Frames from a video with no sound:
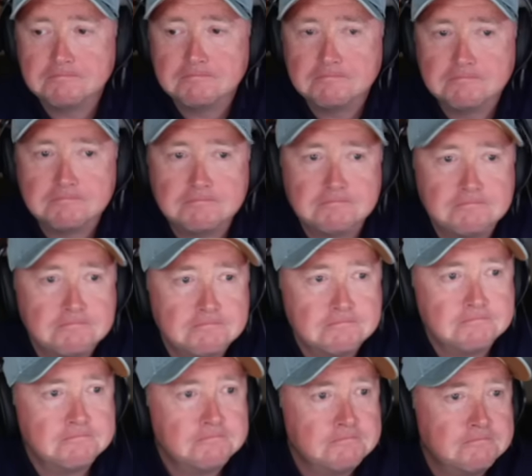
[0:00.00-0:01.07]

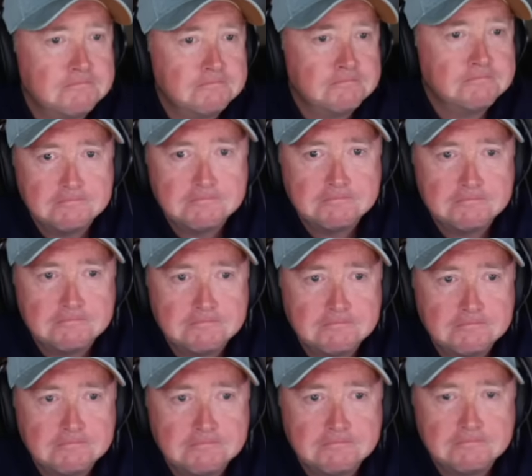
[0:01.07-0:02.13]

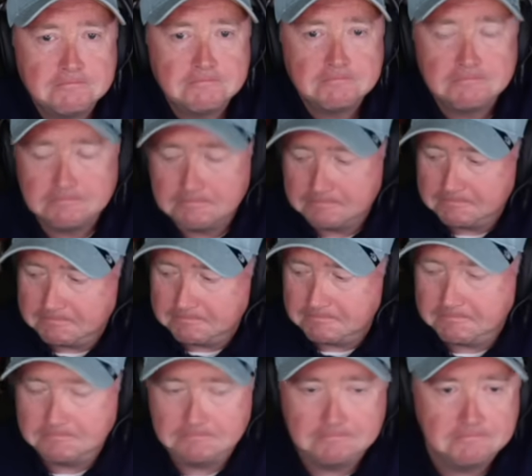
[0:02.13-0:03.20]

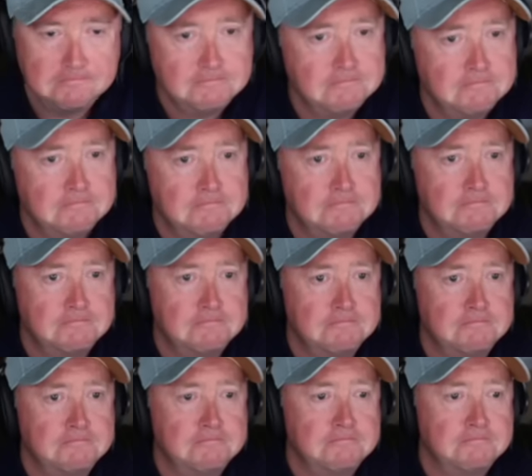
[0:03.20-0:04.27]

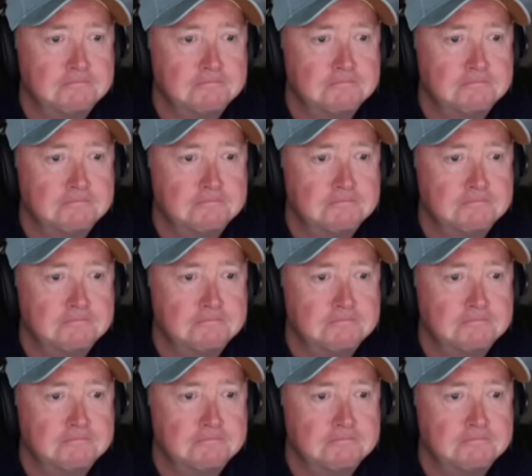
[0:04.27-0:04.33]
This person isn't speaking.